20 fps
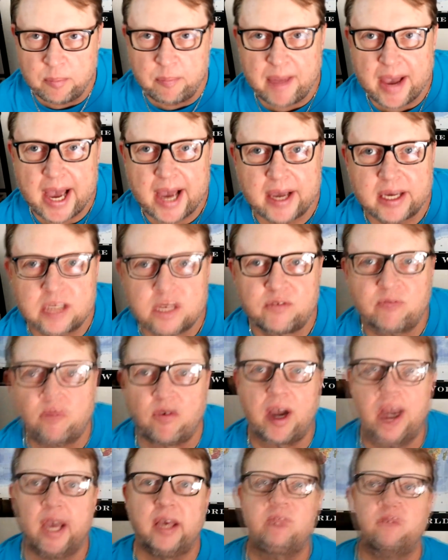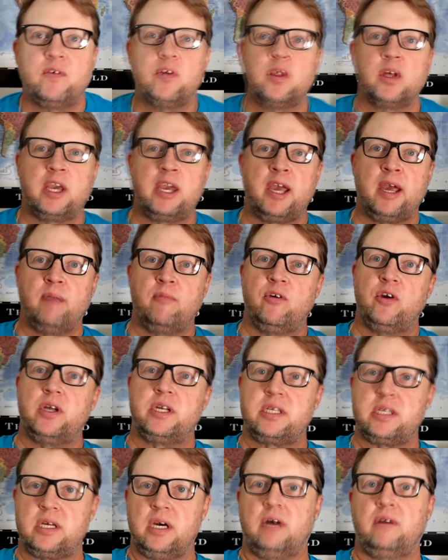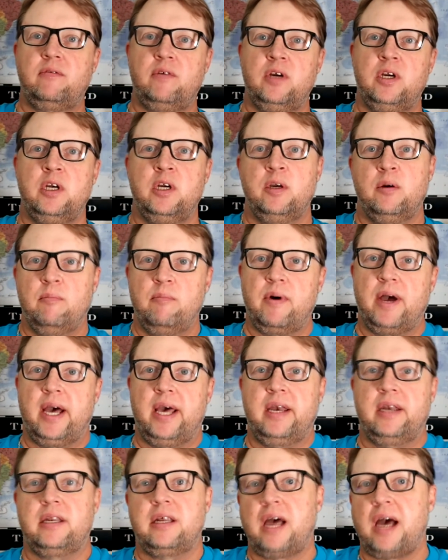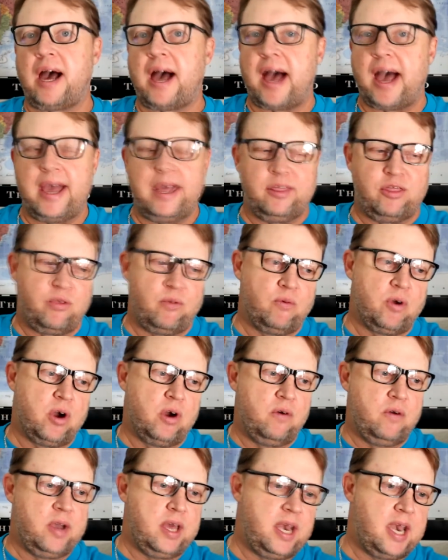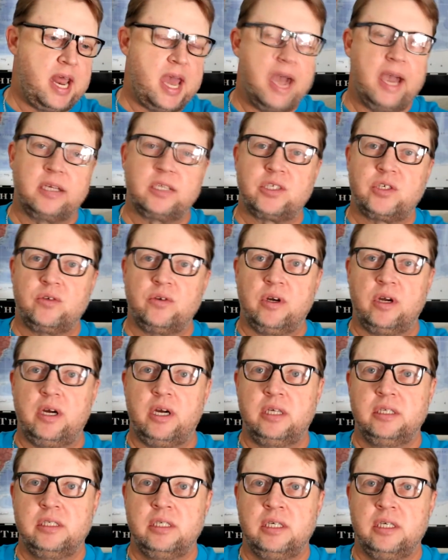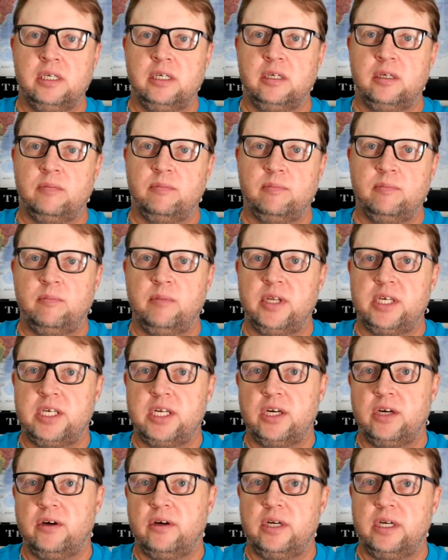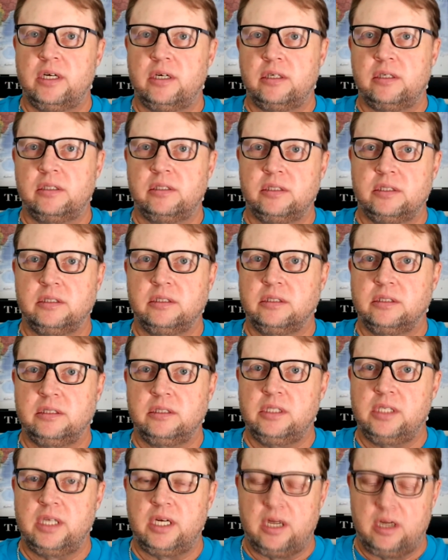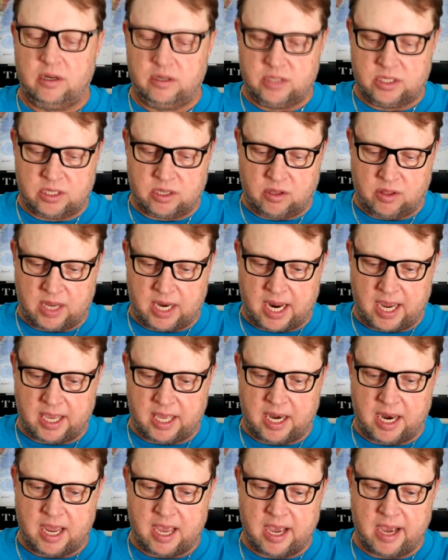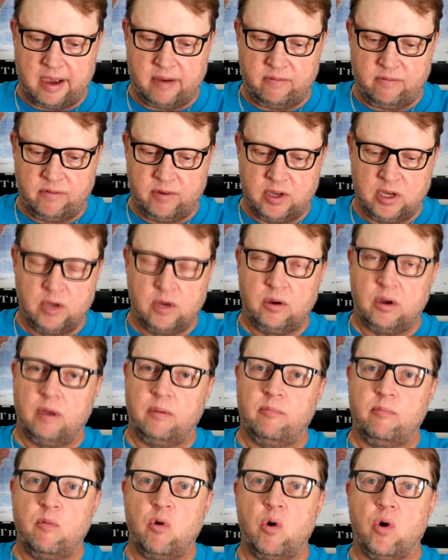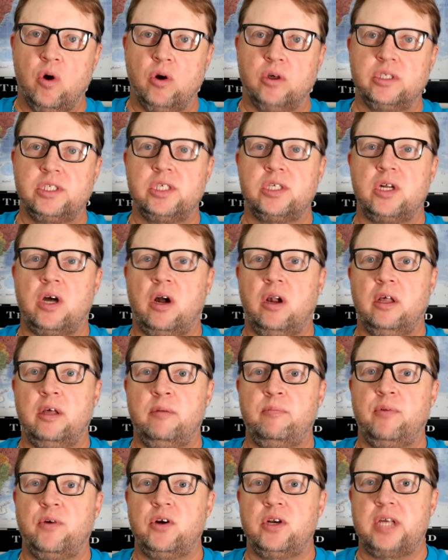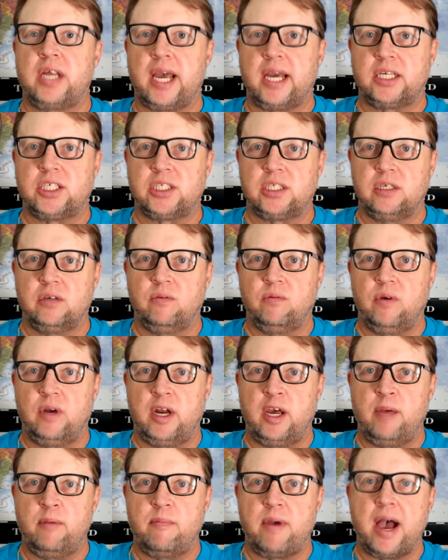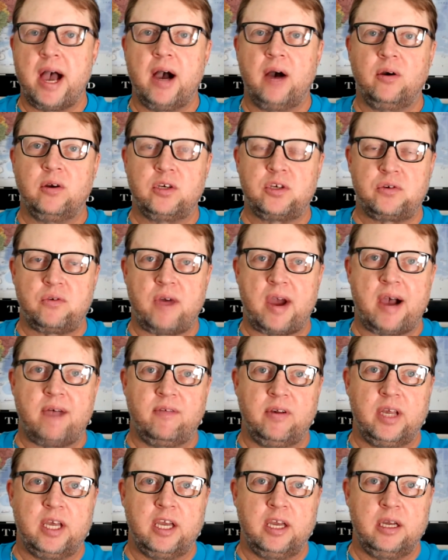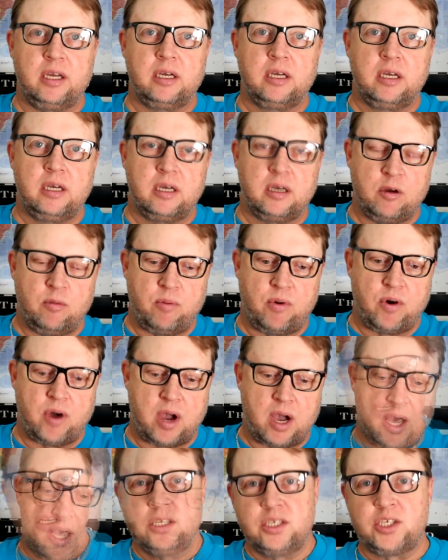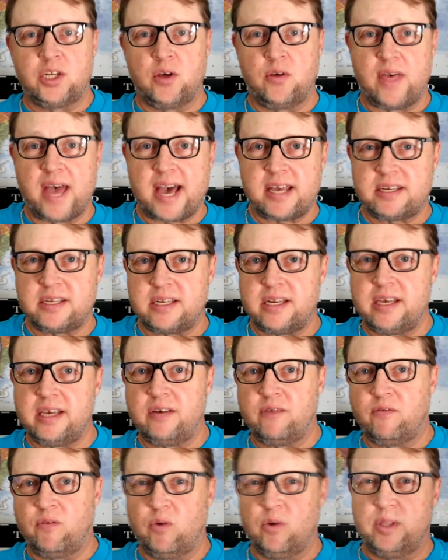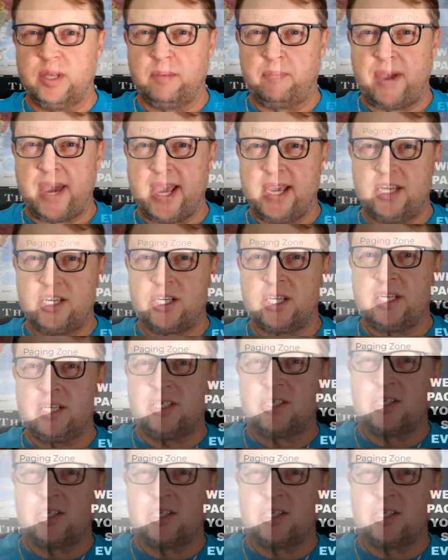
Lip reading: bag is fine for the camera itself, but I throw in extra material, you know, so that I can have a more solid protection when I'm out traveling abroad. So that's it for the Paging